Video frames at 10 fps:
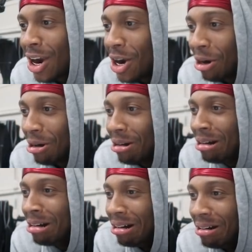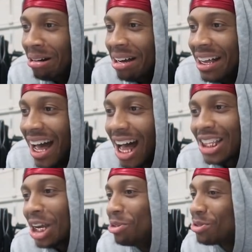sir. Ugh. I
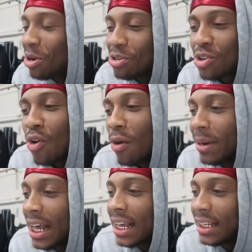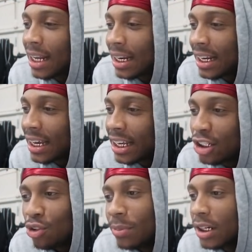thought you was going to score, but they did
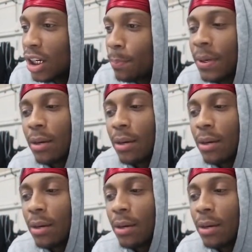get you. But good